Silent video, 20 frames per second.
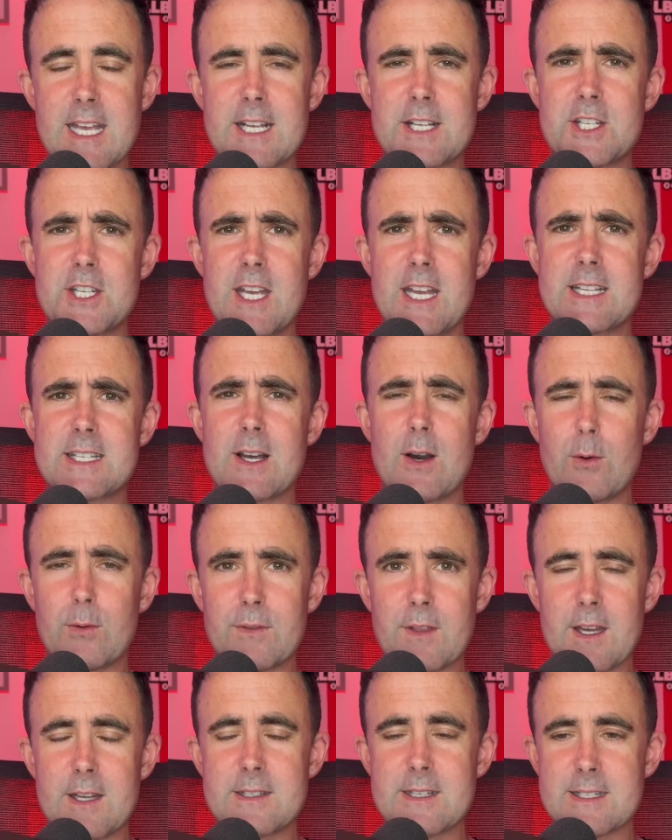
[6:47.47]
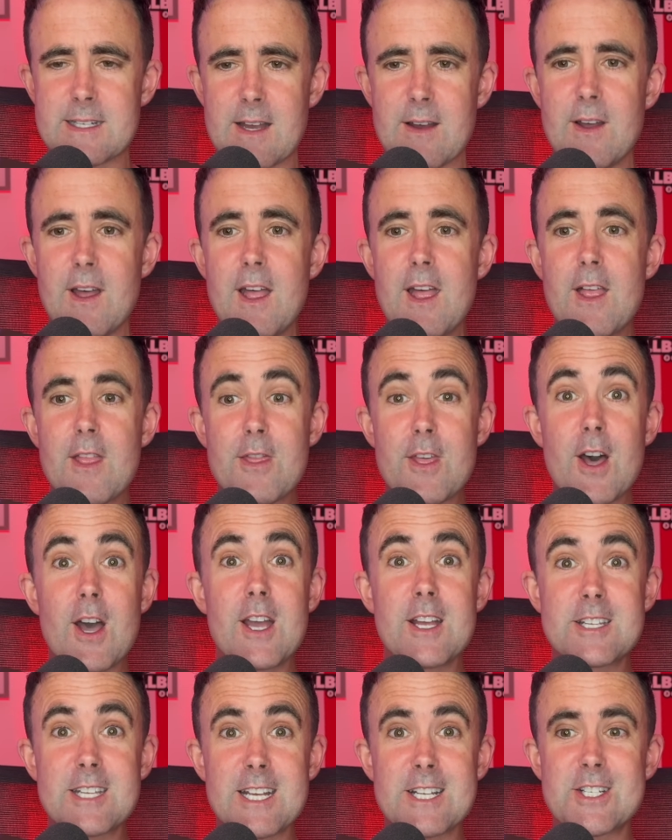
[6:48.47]
years old.
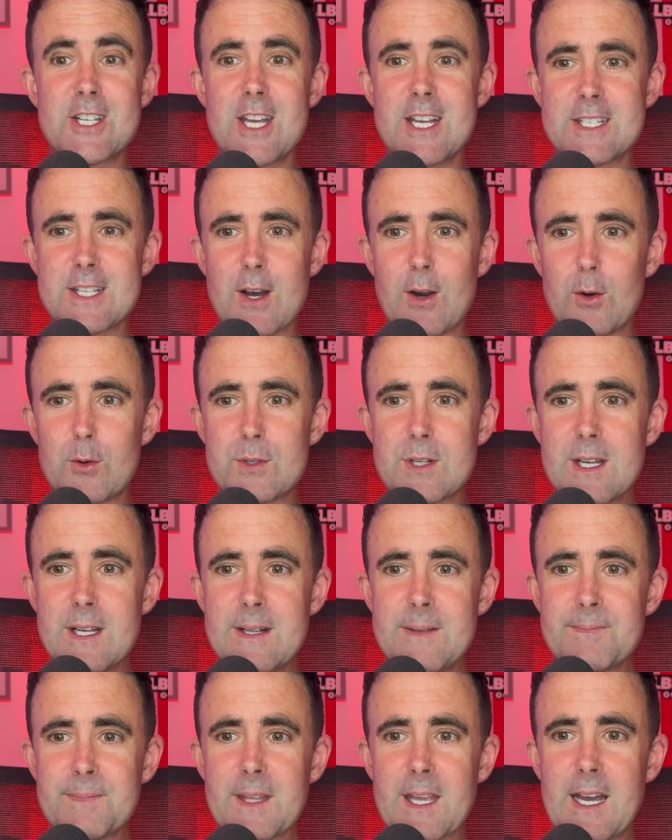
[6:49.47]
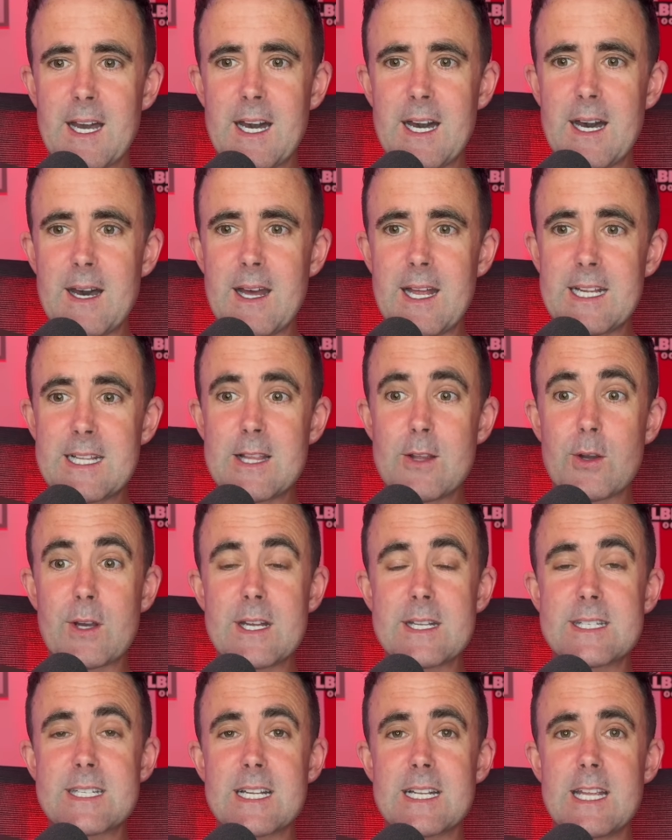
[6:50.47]
36 years old. He's
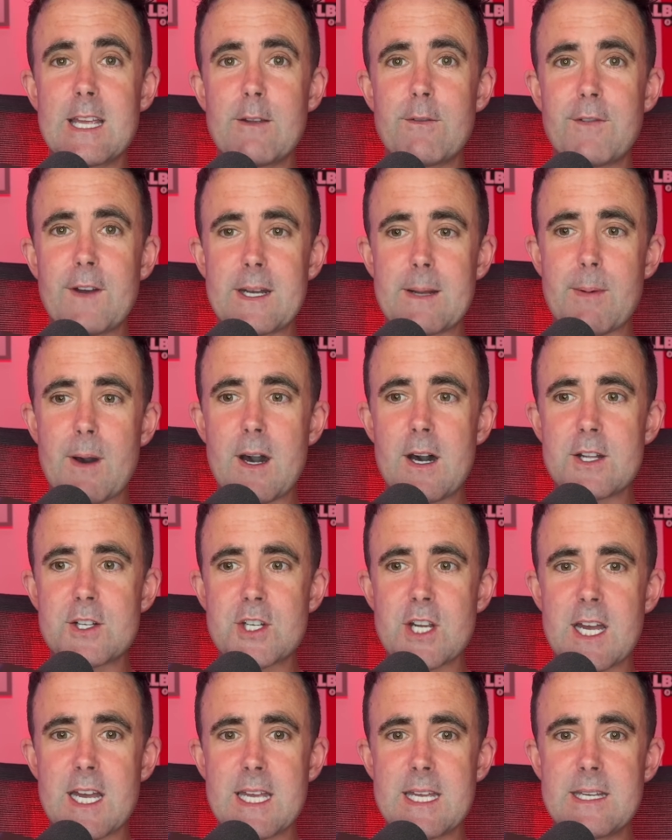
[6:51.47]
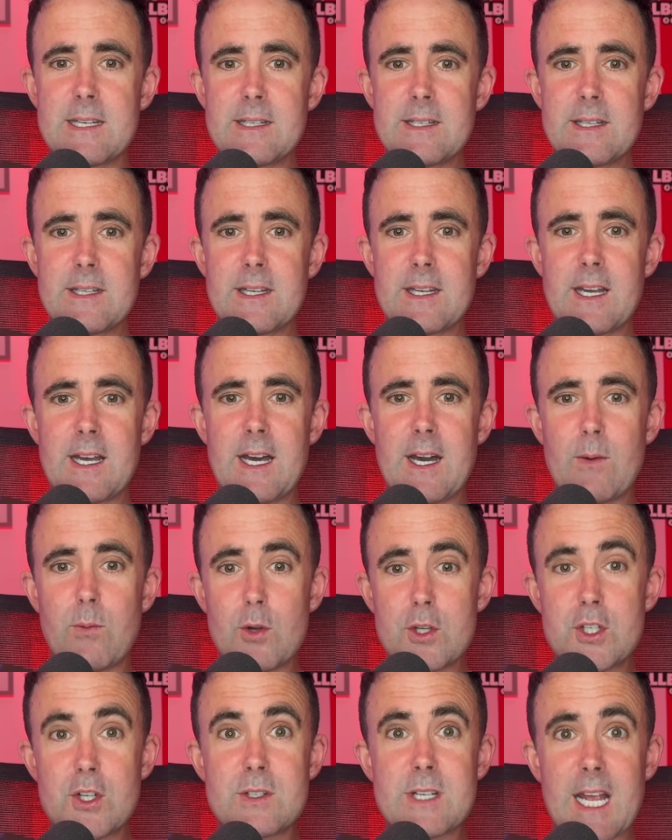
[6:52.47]
looking to leave Fenerbahce.
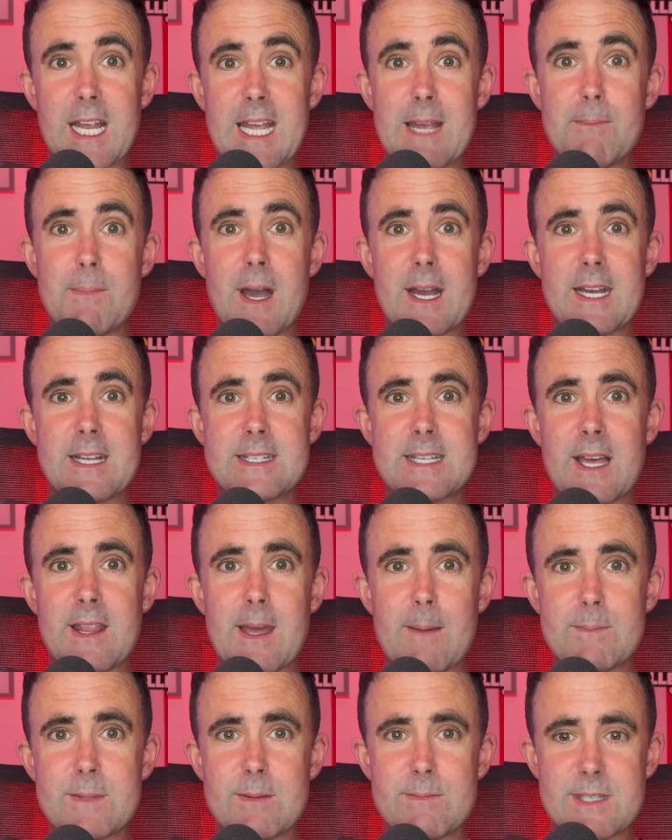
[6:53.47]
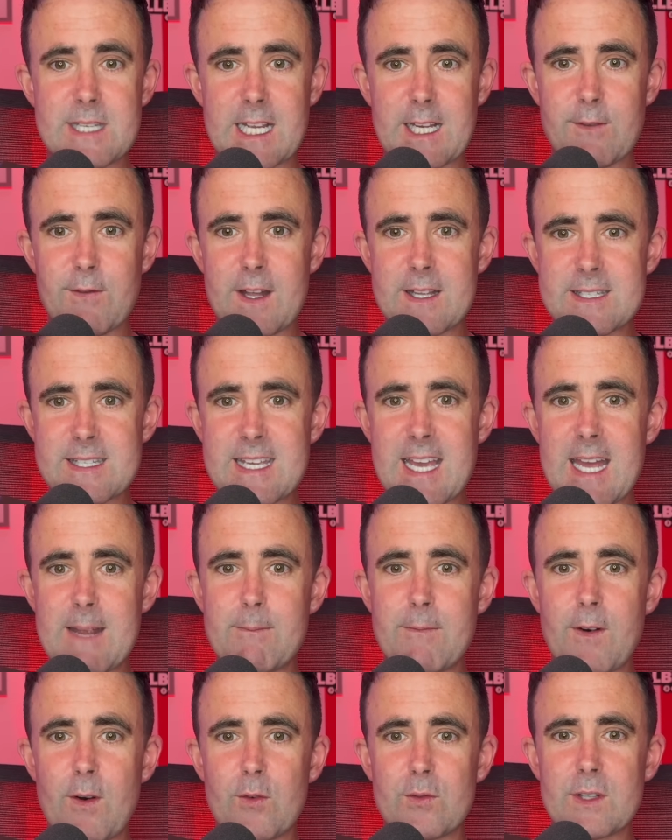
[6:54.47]
Would you take him back at Southampton? Saints fans, get
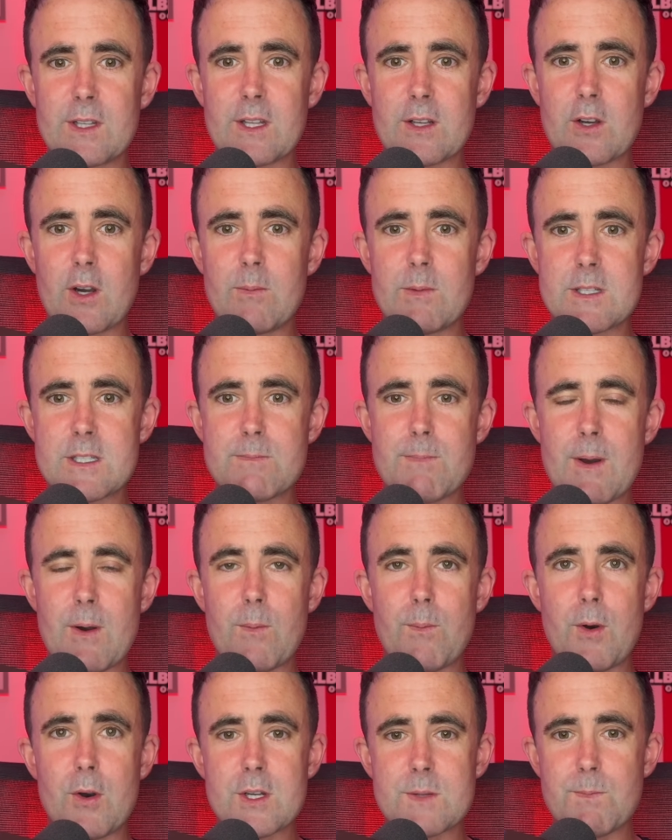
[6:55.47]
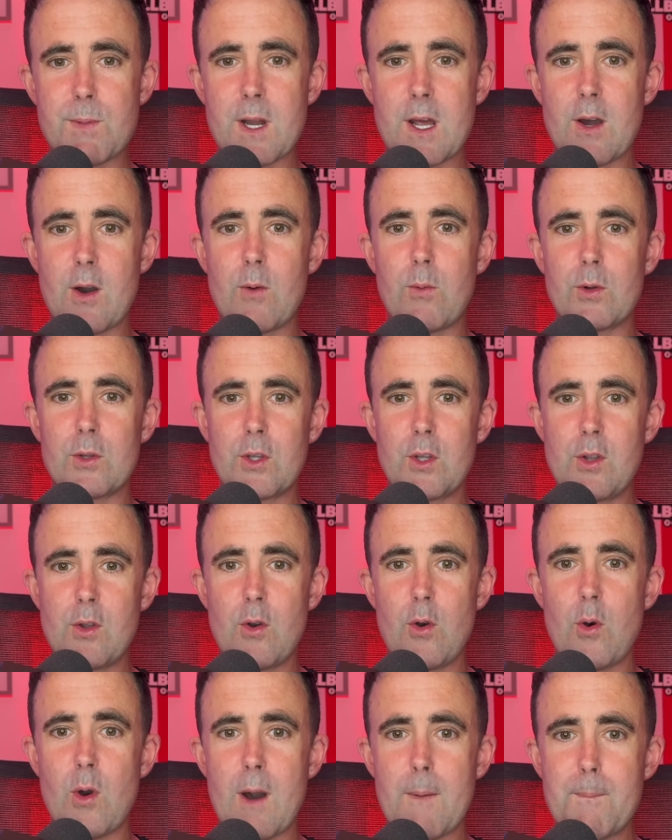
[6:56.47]
involved in the comments box below. I want
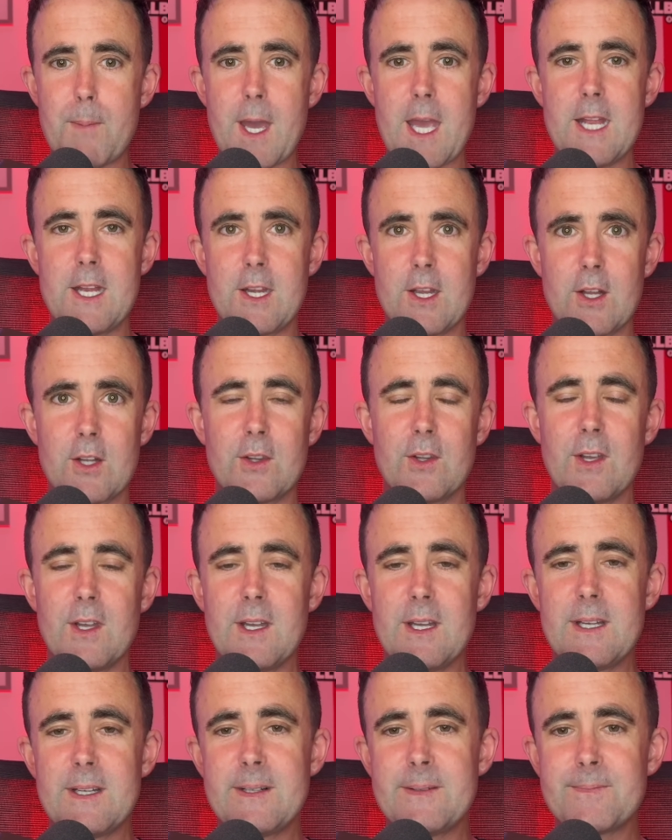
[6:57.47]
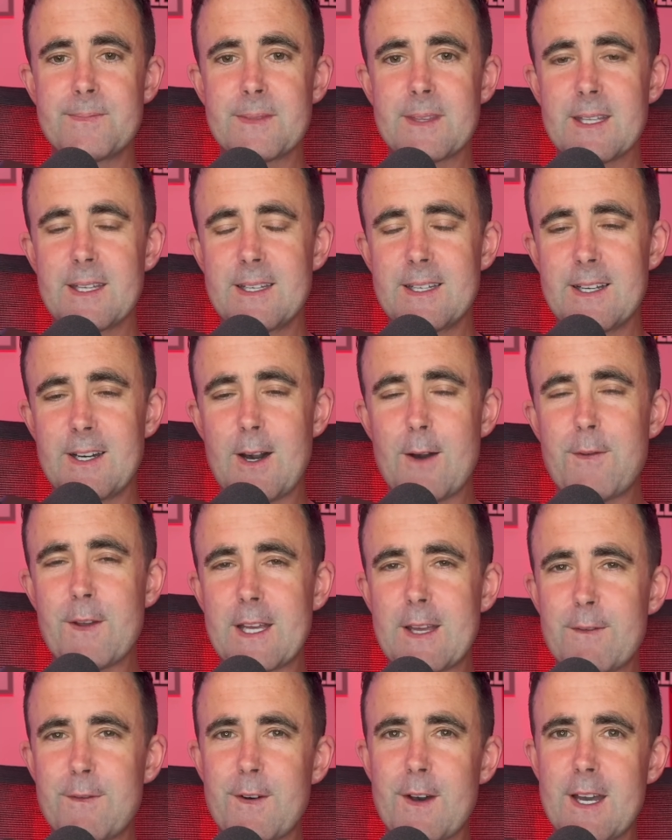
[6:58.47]
your opinion. I
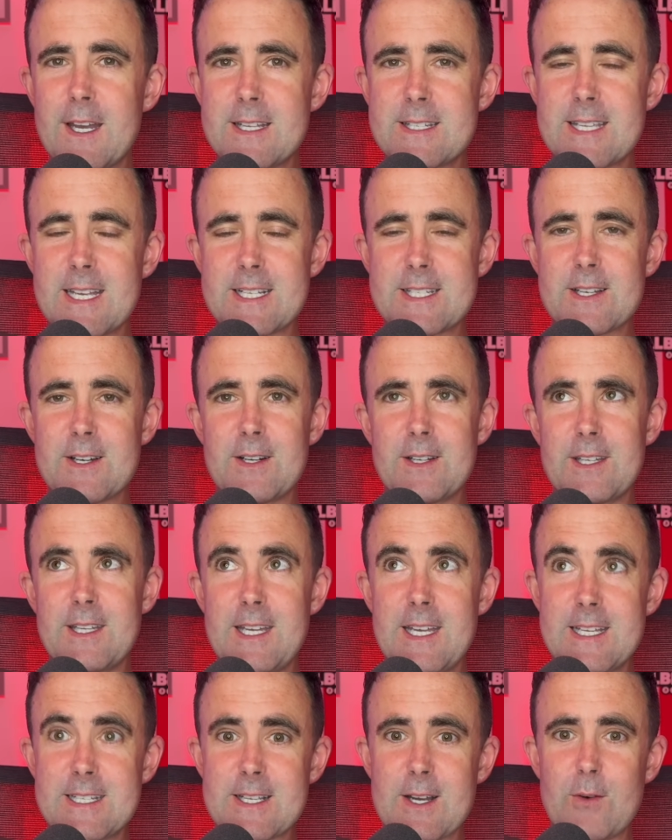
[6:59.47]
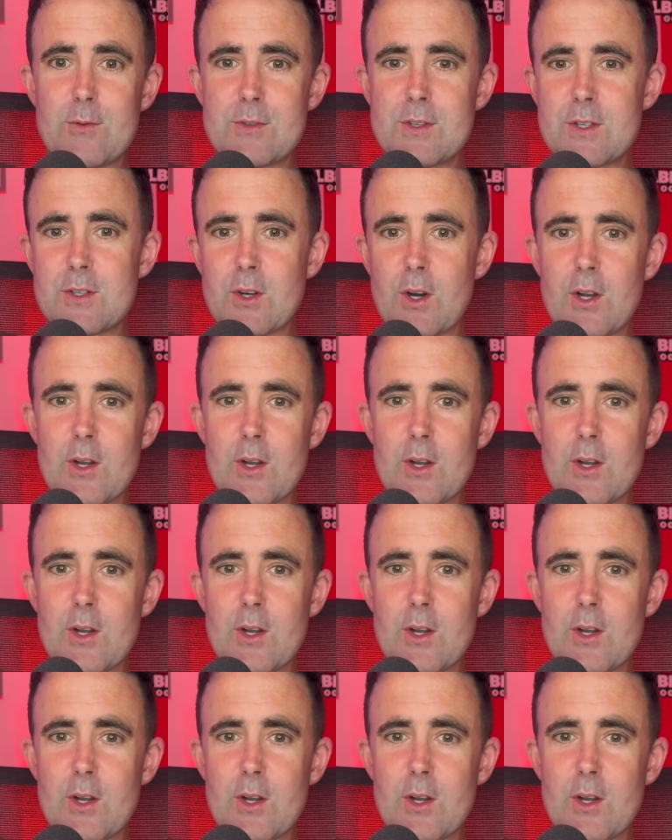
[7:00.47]
think at 36 years old, you've got to